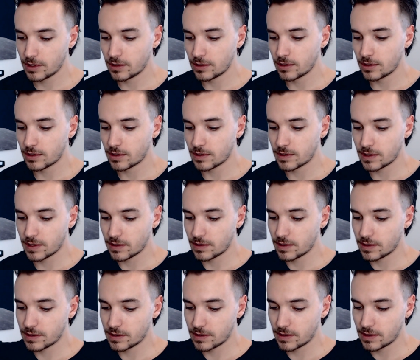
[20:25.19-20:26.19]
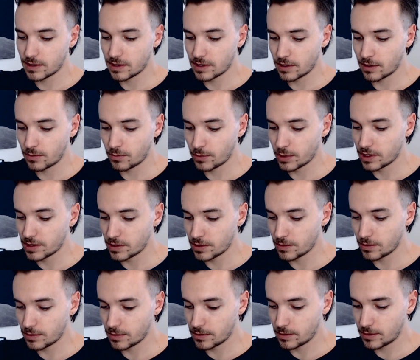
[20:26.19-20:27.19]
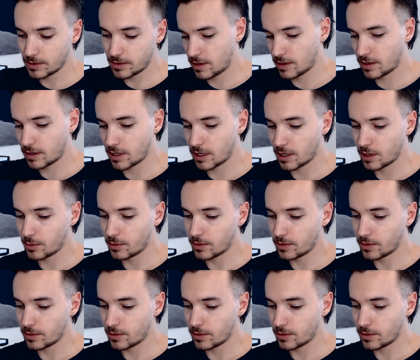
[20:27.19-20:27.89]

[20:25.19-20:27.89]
You can see this is the original cable.